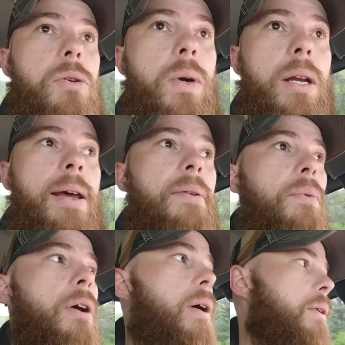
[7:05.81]
so we didn't have
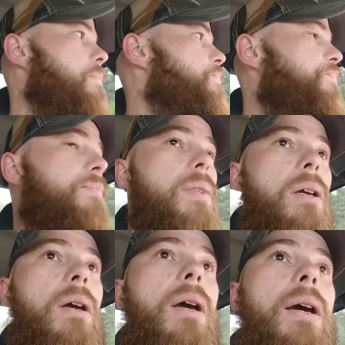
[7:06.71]
to run.
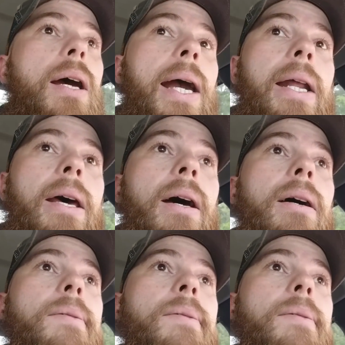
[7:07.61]
And